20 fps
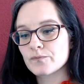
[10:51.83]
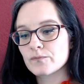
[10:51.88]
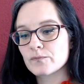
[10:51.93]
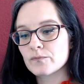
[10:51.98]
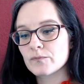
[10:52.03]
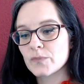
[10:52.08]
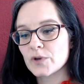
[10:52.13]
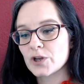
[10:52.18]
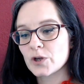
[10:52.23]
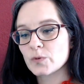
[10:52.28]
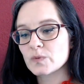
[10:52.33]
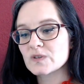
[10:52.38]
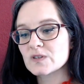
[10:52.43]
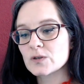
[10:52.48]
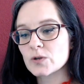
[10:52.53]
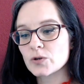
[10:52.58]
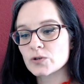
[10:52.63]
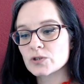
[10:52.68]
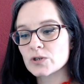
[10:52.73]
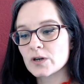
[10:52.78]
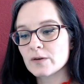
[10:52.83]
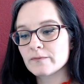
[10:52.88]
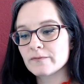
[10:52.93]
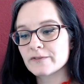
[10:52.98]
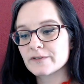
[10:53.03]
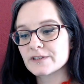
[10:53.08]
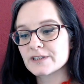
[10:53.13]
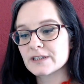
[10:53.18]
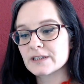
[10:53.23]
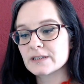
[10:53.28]
But I was not
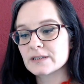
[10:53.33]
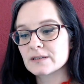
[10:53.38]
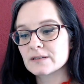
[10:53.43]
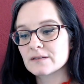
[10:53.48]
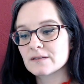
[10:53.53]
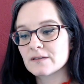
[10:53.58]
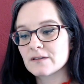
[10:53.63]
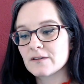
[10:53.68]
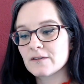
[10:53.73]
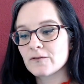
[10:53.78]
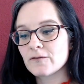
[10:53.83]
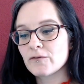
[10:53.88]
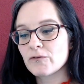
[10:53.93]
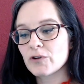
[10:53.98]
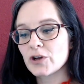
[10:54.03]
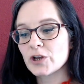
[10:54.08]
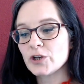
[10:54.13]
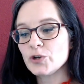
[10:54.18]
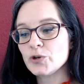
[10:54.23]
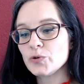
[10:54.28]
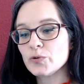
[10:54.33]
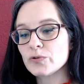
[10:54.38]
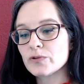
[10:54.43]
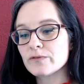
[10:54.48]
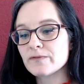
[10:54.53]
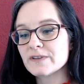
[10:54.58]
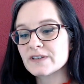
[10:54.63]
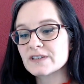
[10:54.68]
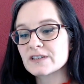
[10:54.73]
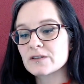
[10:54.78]
comforted, for I knew the
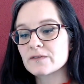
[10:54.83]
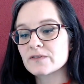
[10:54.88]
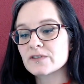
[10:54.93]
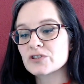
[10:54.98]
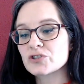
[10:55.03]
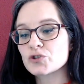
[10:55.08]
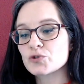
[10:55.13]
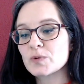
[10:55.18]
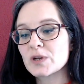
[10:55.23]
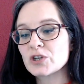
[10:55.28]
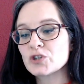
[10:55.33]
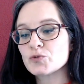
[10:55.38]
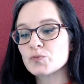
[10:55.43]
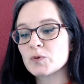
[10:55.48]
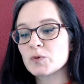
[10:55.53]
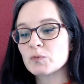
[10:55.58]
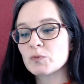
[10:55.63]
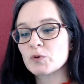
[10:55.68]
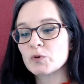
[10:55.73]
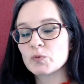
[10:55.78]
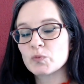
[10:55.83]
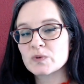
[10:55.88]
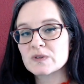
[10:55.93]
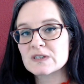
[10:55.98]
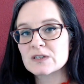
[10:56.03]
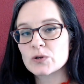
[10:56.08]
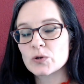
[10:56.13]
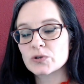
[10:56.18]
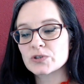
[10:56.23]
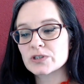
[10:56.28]
visit of the strange woman was
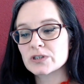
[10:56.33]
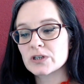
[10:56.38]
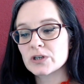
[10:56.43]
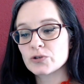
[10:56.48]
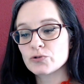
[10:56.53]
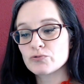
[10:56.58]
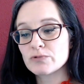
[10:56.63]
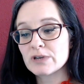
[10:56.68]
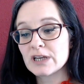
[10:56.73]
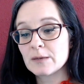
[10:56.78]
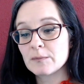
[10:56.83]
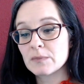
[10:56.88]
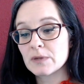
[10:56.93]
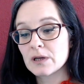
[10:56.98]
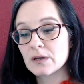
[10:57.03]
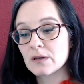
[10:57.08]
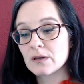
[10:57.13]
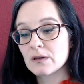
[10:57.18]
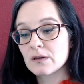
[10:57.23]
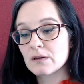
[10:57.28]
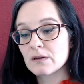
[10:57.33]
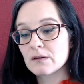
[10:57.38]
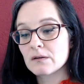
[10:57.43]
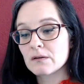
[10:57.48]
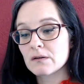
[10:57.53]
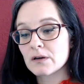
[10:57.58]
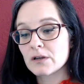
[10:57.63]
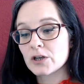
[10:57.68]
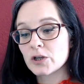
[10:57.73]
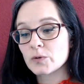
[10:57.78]
not a dream,
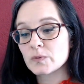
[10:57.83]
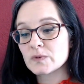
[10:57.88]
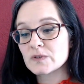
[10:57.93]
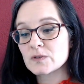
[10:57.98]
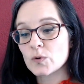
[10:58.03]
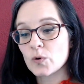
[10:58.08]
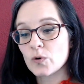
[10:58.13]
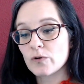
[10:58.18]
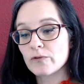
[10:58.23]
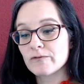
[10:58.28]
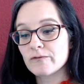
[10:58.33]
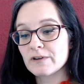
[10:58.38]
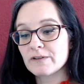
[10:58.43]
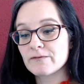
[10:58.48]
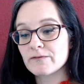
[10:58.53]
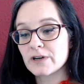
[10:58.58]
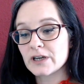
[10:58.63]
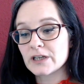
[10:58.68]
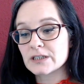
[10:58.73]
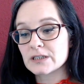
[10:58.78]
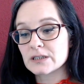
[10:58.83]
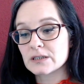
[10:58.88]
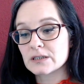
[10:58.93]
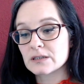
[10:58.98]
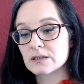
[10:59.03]
and I was awfully frightened.